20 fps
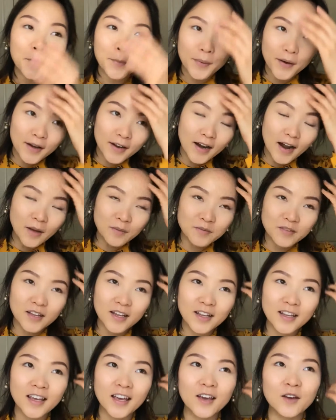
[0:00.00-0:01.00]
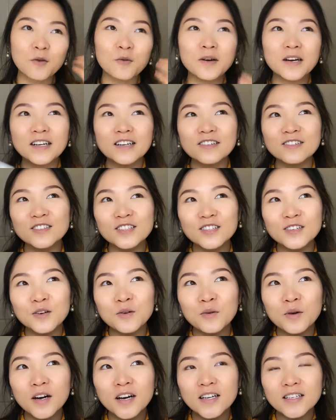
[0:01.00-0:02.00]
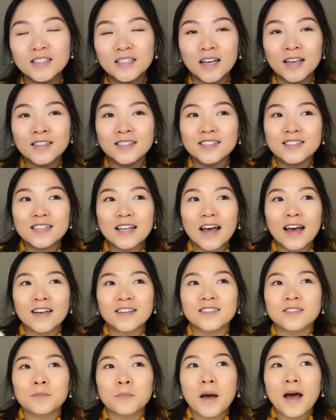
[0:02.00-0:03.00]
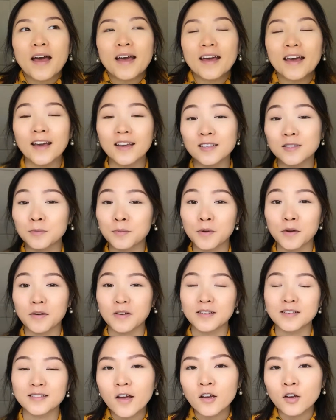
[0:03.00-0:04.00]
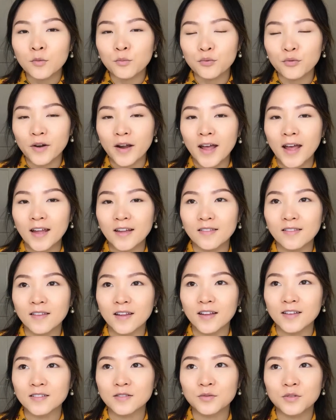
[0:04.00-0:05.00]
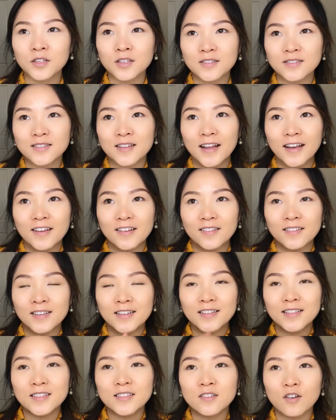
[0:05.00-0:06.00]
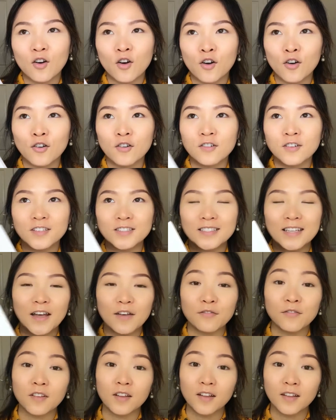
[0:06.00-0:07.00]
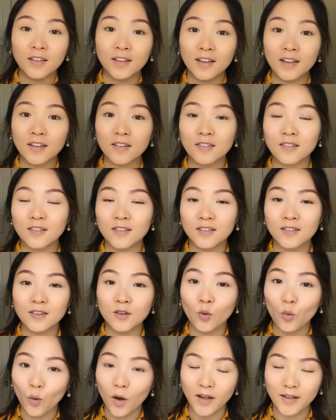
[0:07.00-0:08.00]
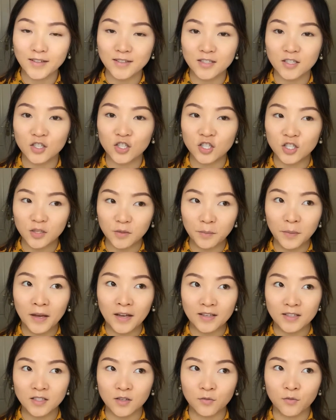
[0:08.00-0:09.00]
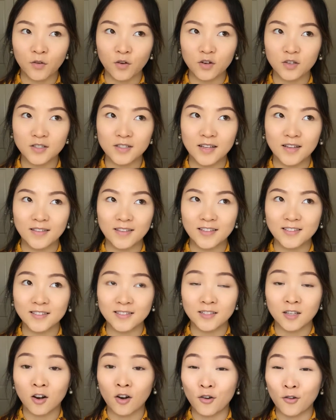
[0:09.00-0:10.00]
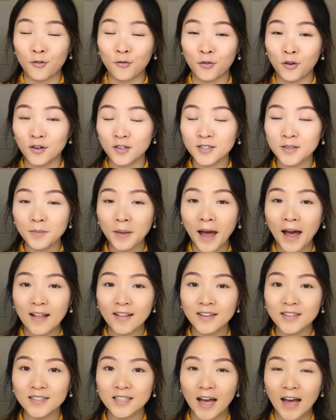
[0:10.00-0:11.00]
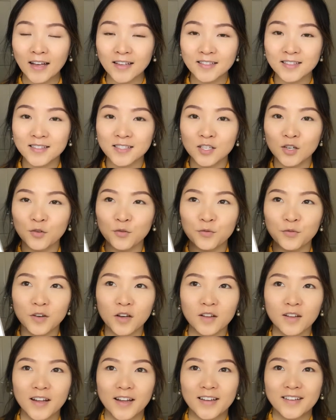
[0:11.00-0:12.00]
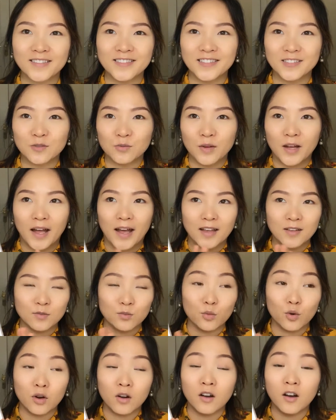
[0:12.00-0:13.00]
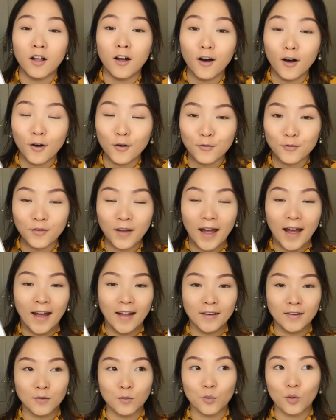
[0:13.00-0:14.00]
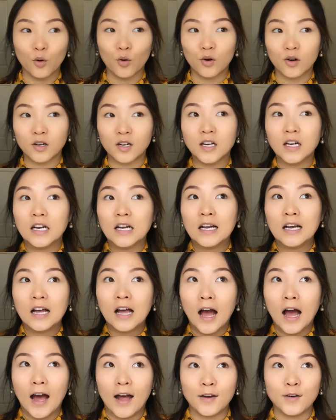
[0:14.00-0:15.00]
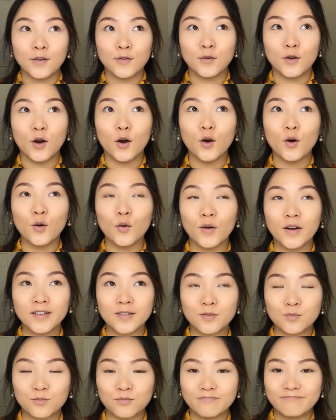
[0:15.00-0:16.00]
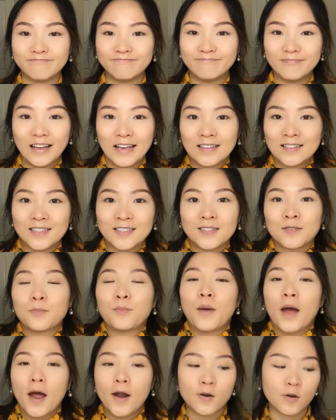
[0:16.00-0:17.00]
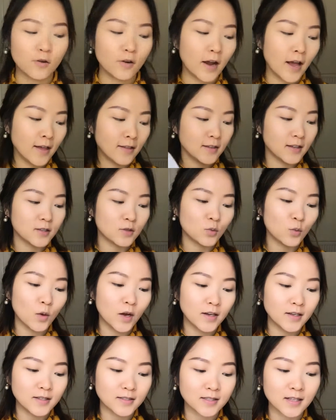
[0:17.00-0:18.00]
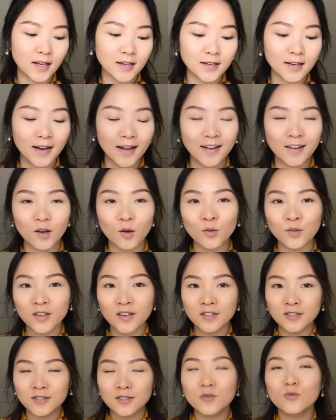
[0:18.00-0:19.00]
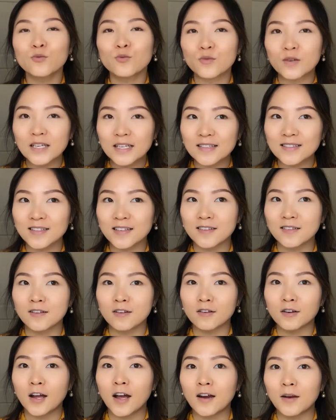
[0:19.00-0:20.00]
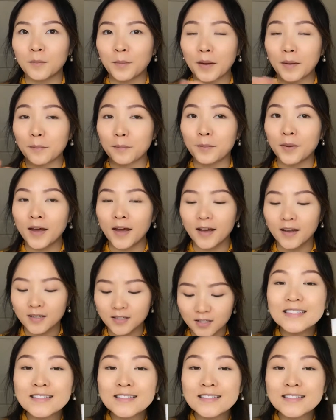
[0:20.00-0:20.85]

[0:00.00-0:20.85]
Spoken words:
But I'm thinking, well, you know what? It's just as my experience. I comprehend this because like these are definitely the ones she picked at first, and this is her first palette. I still feel like this one has more love and more, I don't know, it's just better. And this one is kind of like, oh, there's a reason they're not being picked.